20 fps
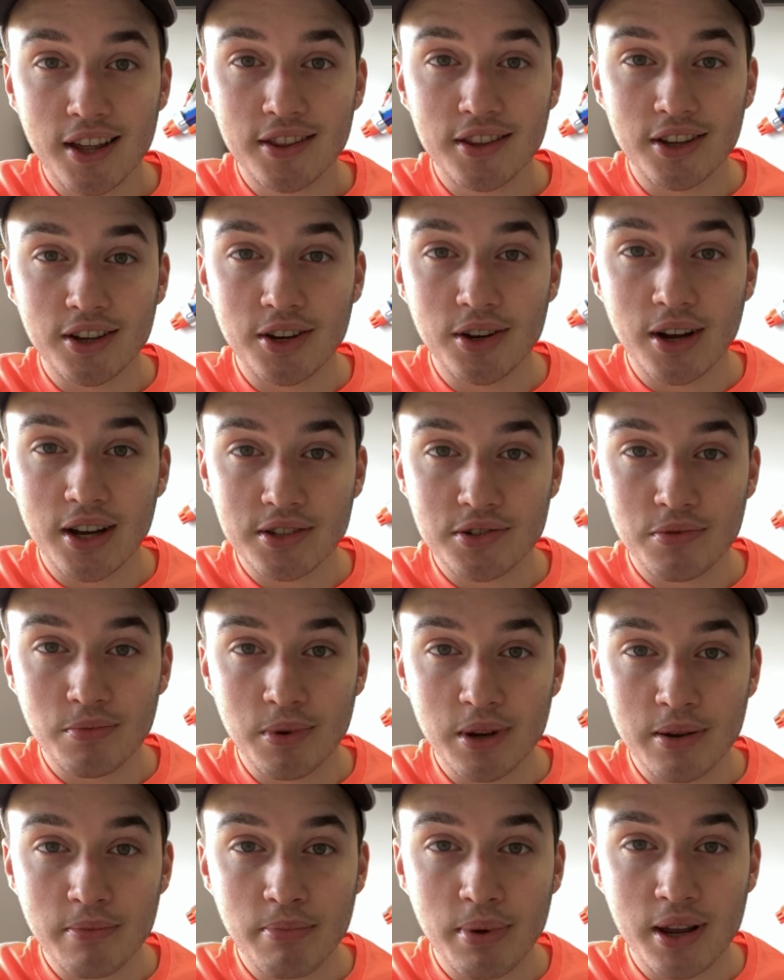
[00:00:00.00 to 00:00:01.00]
Thank you guys for
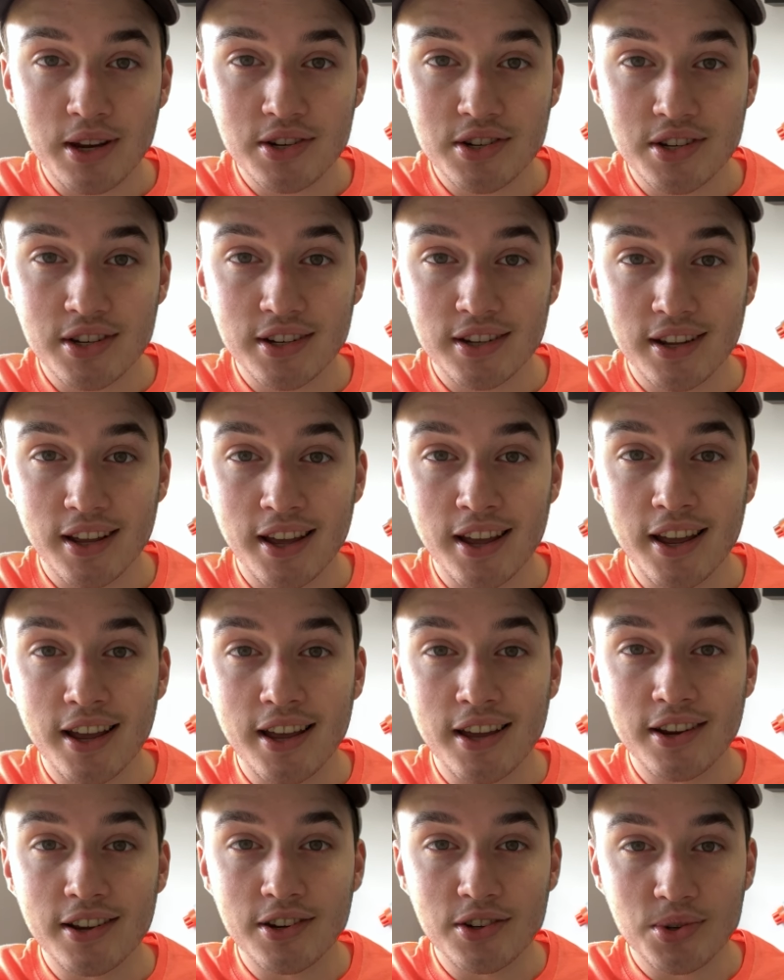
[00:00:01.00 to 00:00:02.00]
being patient
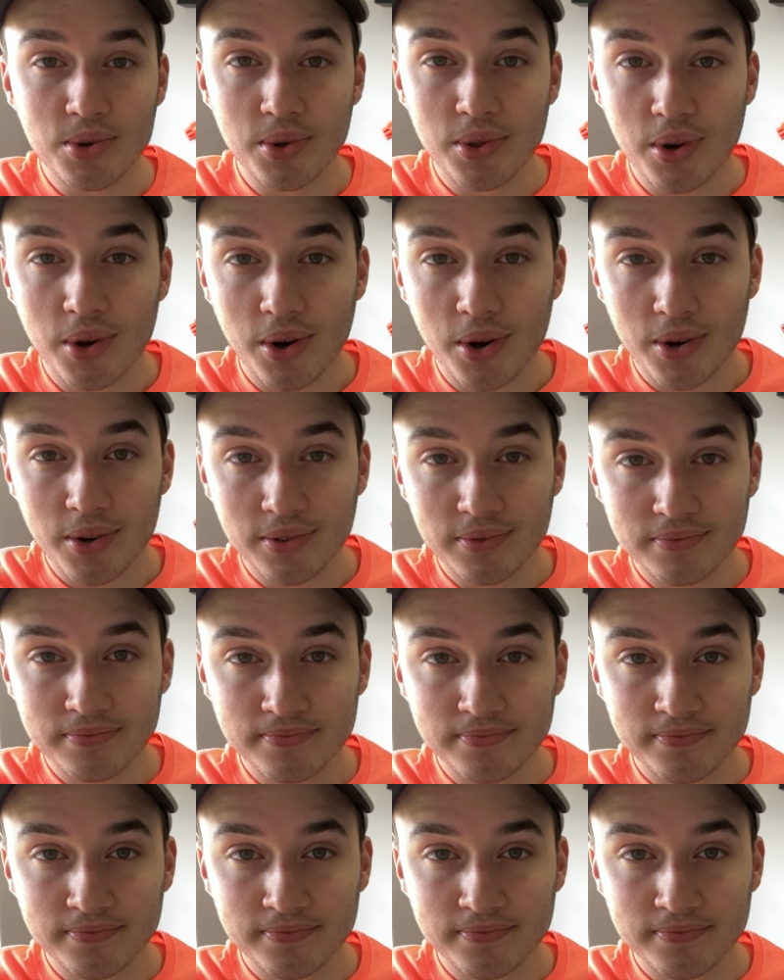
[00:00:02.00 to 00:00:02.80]
and enjoy the haul.